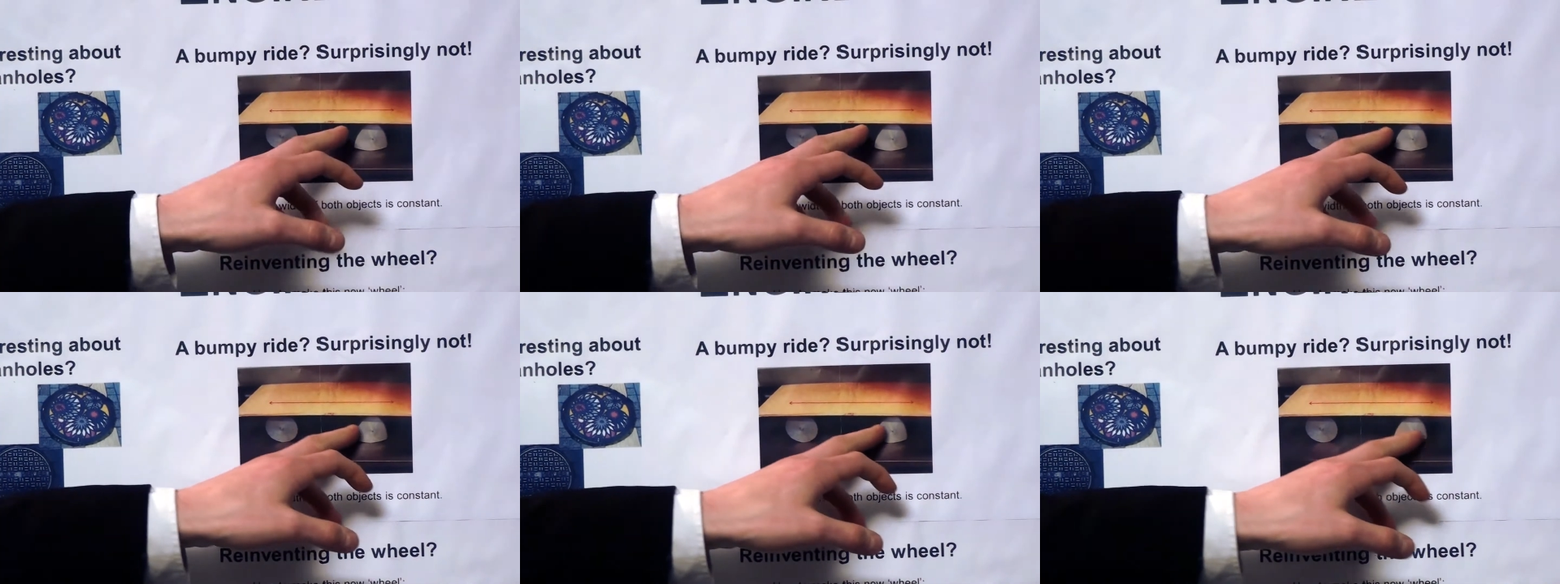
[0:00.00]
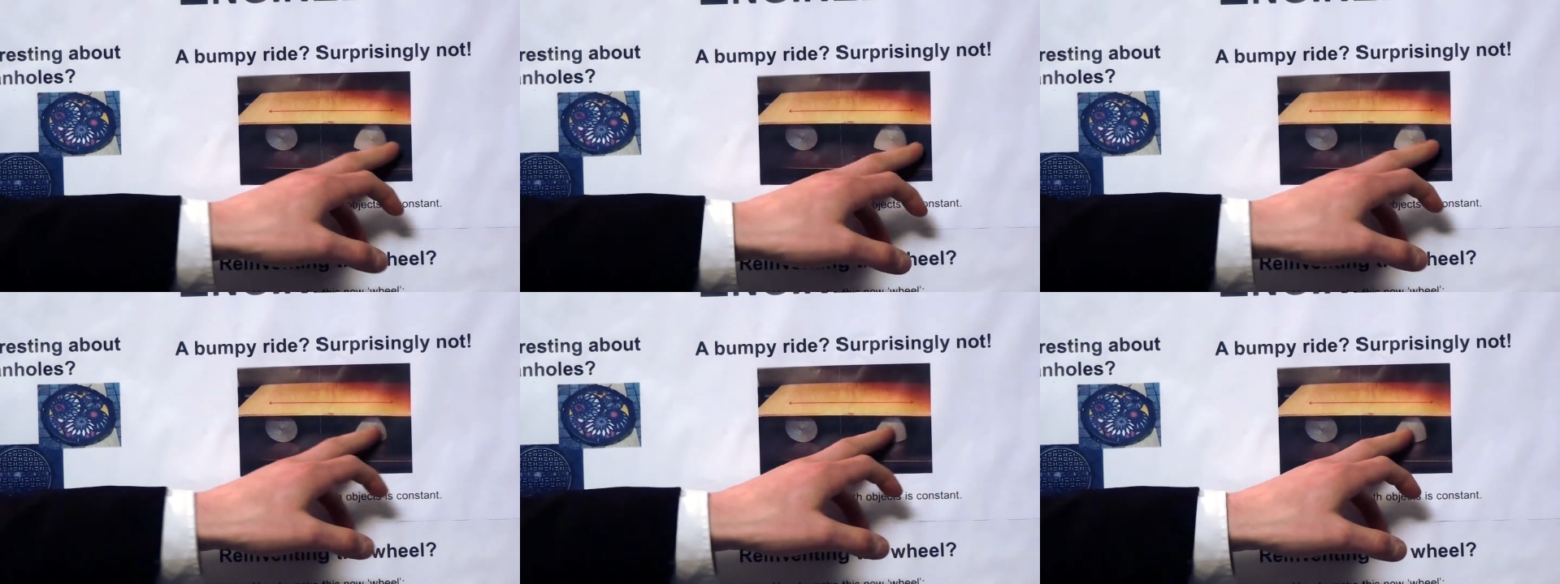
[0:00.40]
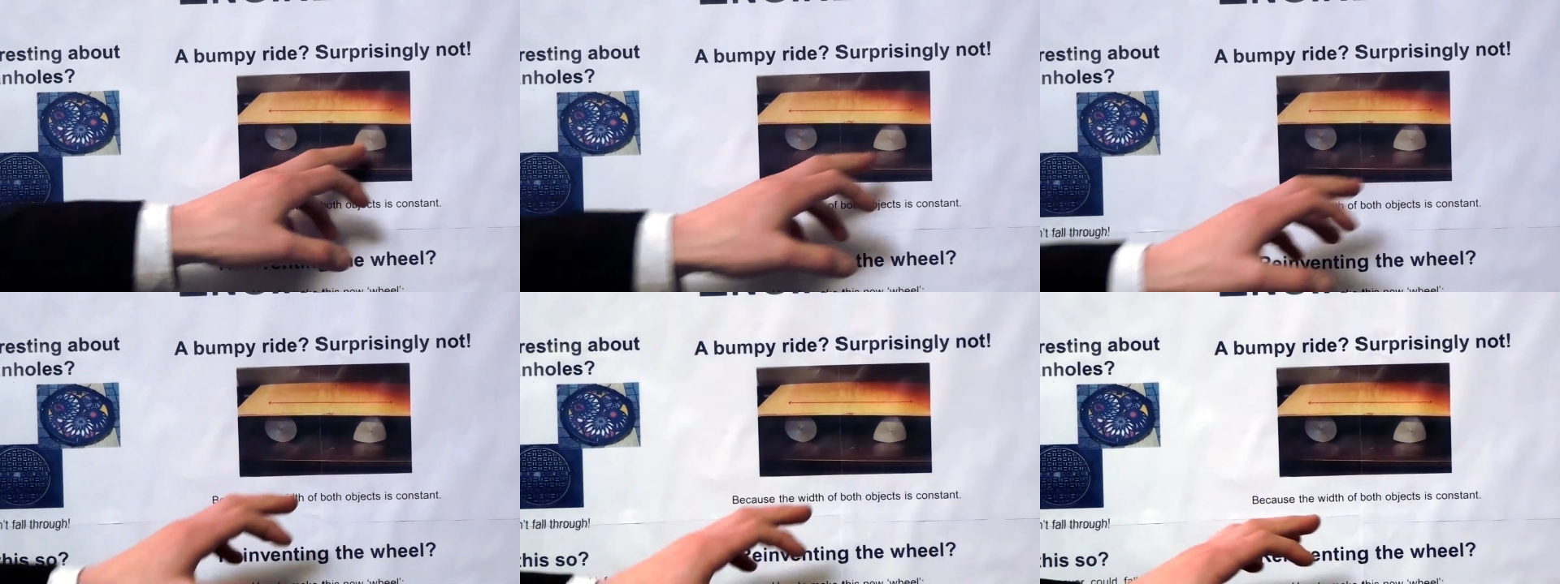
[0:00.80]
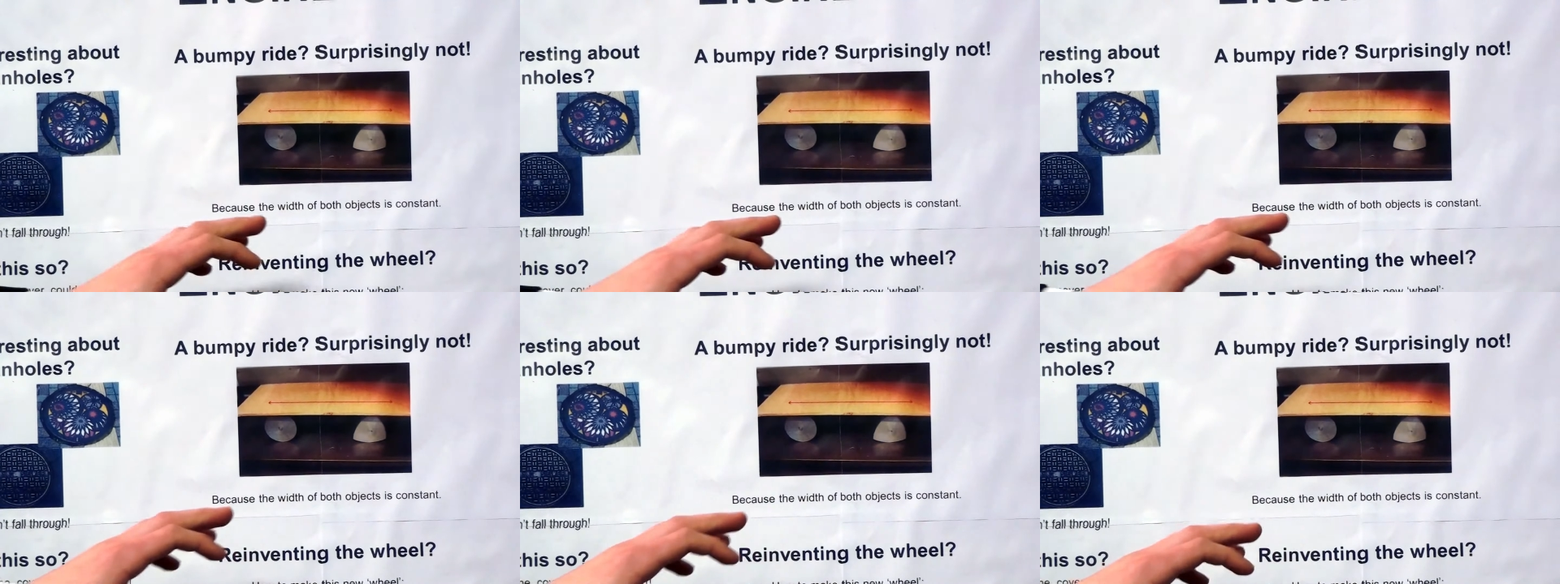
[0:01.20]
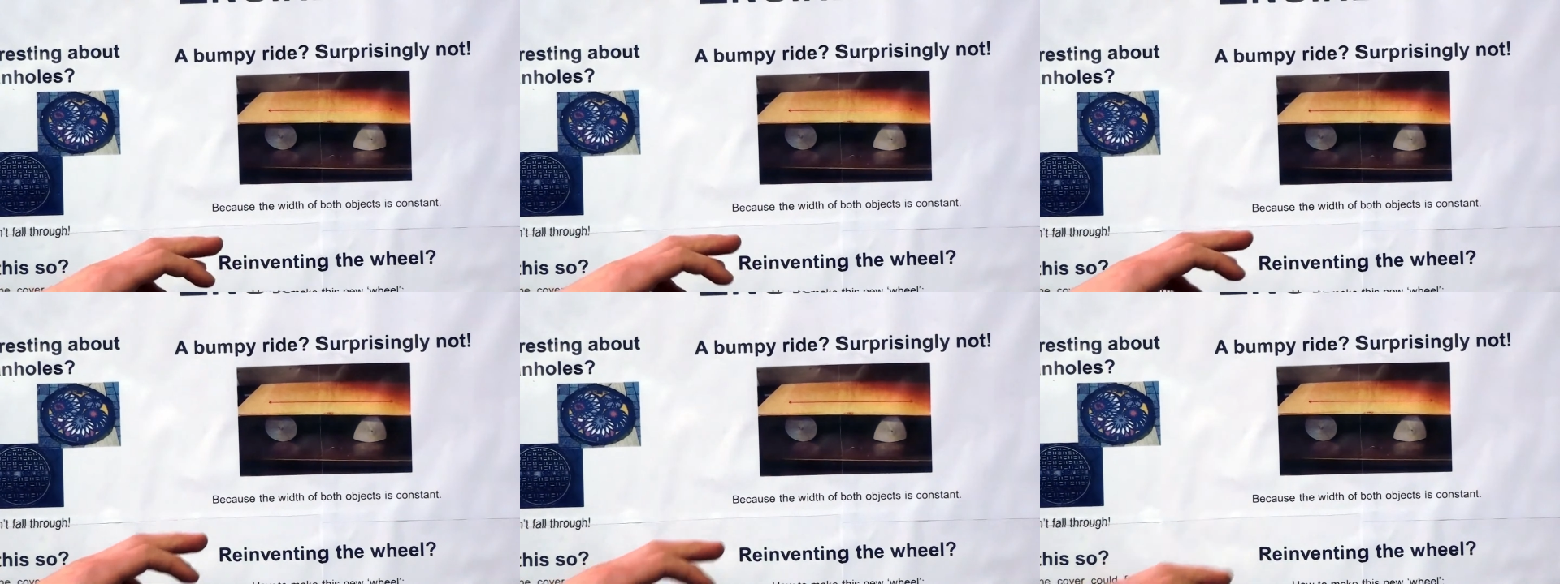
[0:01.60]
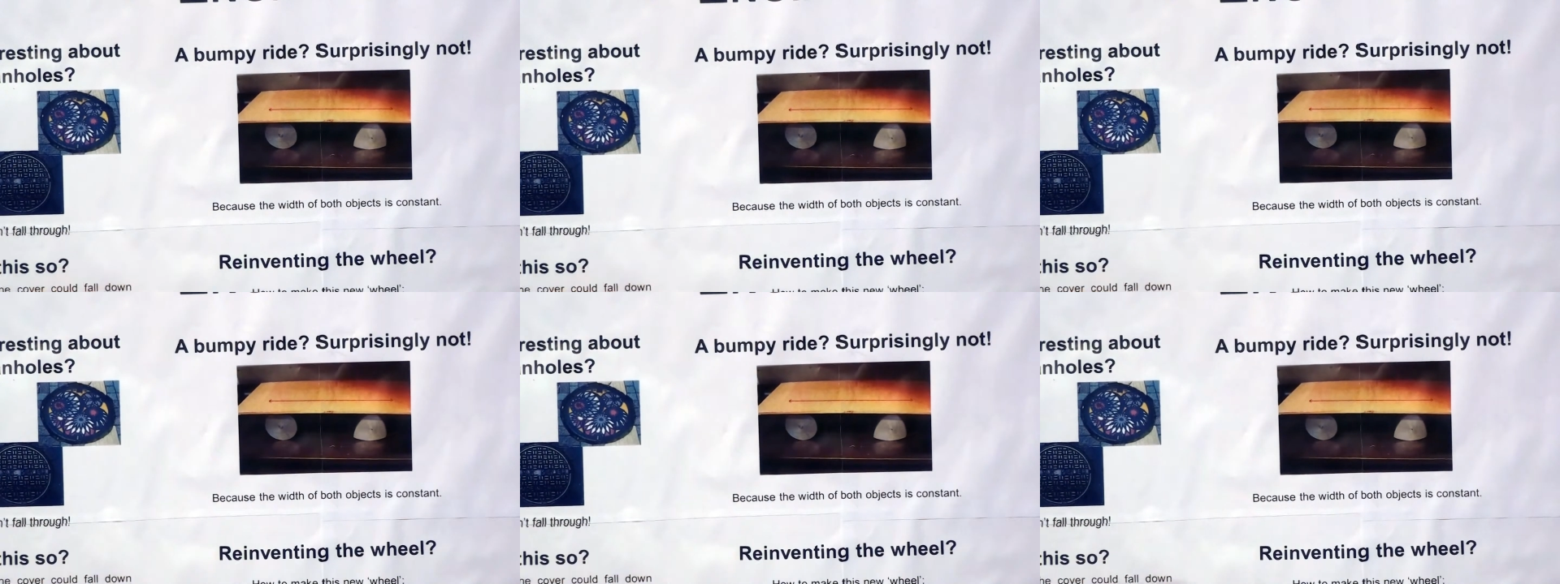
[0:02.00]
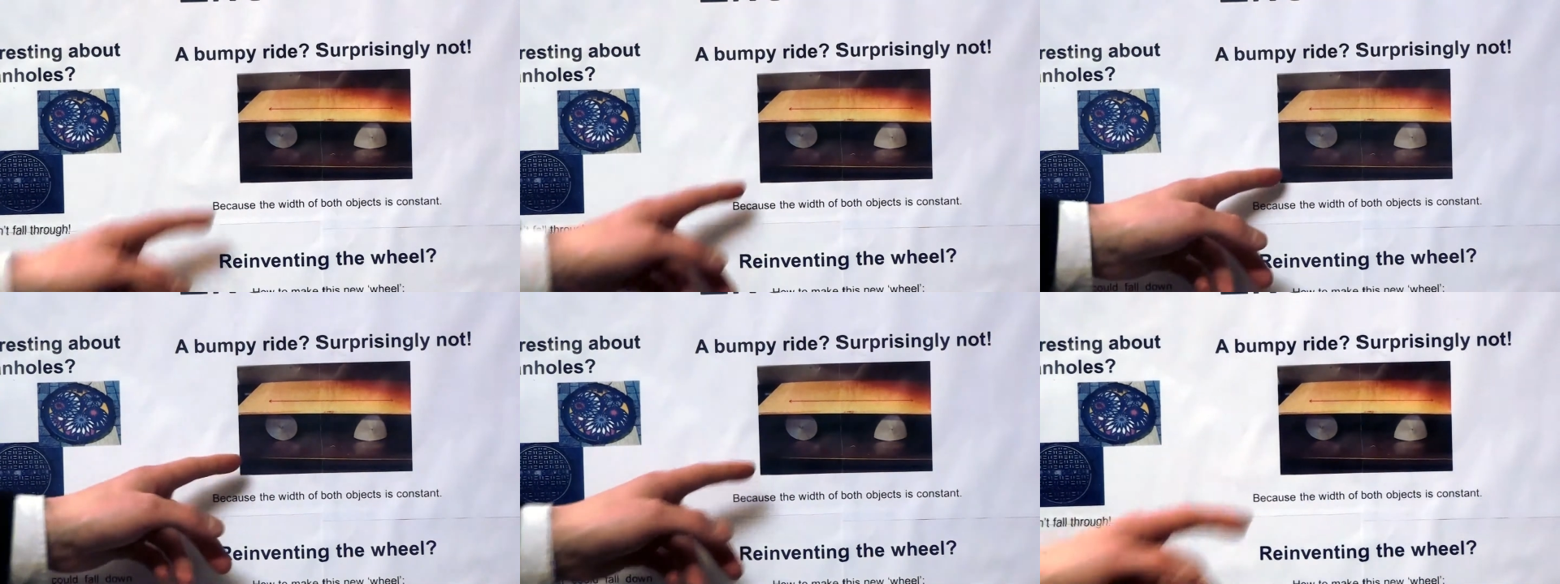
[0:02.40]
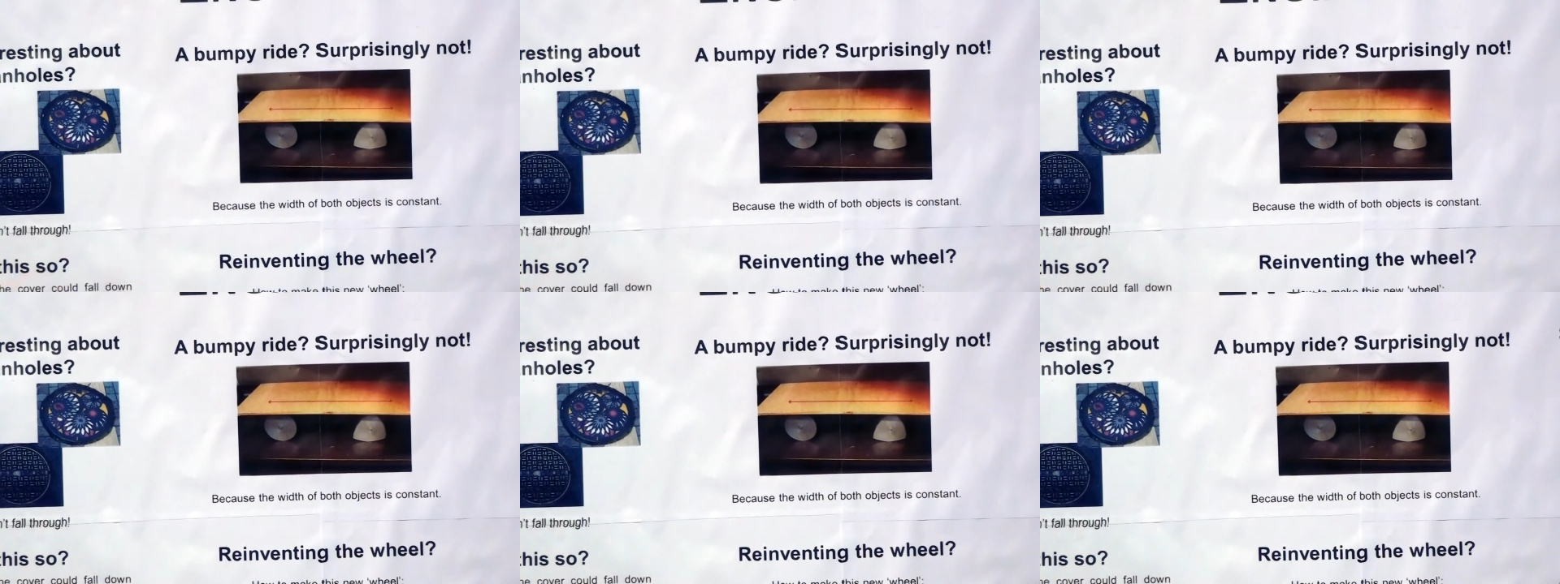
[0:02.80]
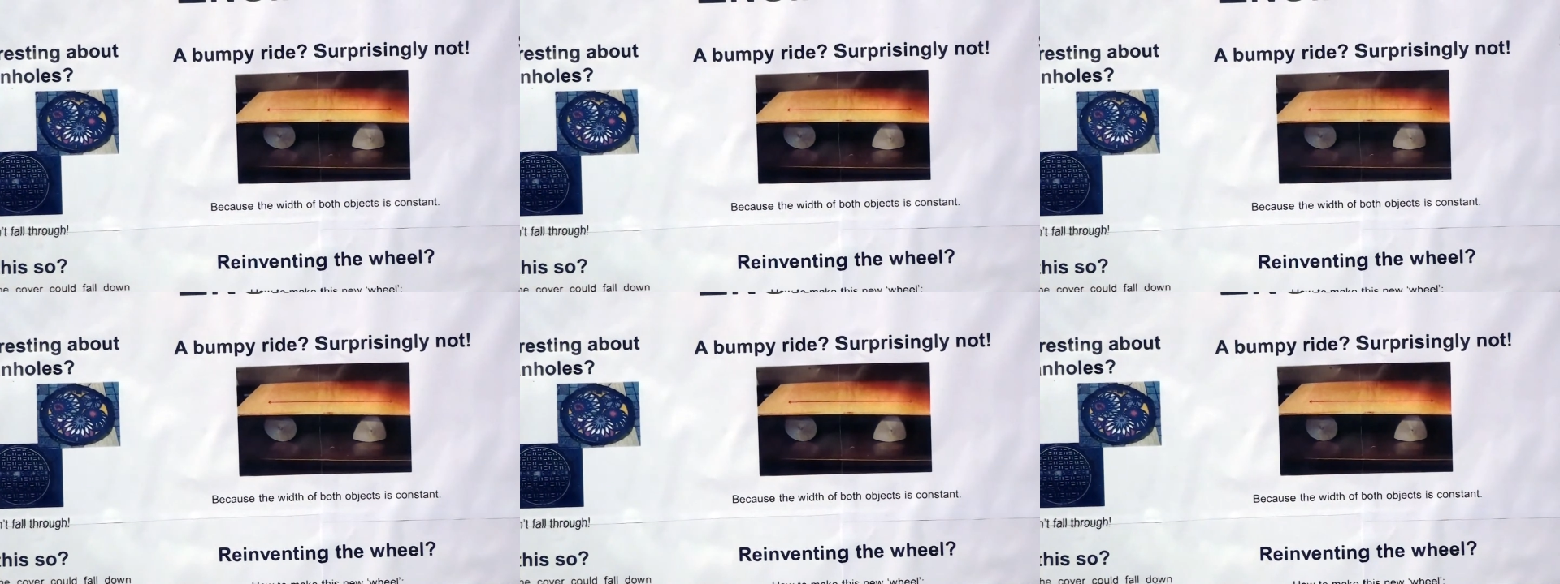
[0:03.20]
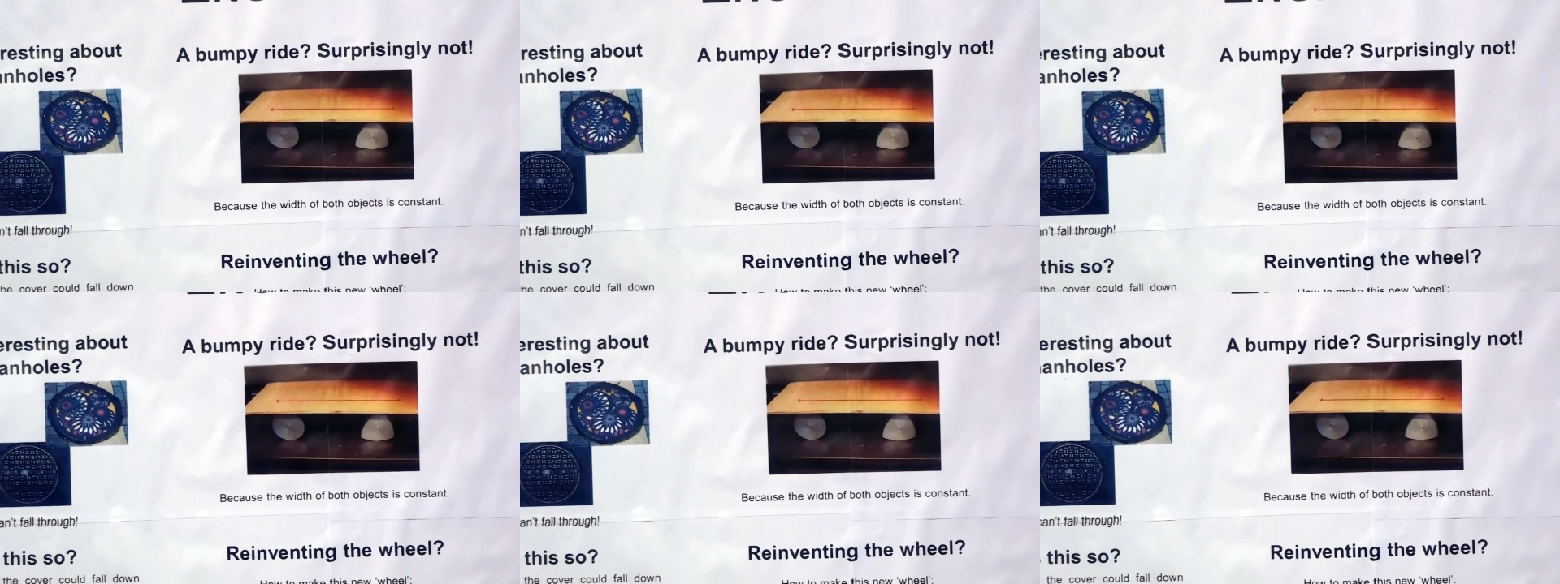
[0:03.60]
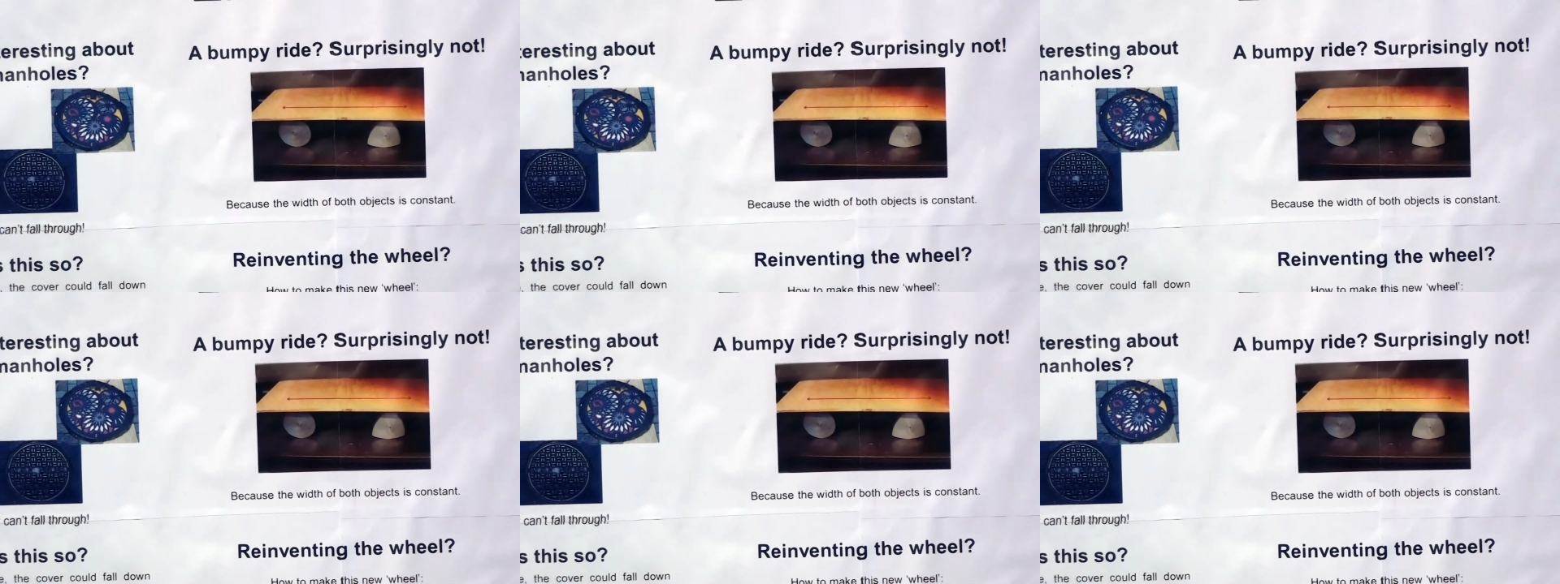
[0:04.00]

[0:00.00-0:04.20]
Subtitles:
[unreadable: no face in view]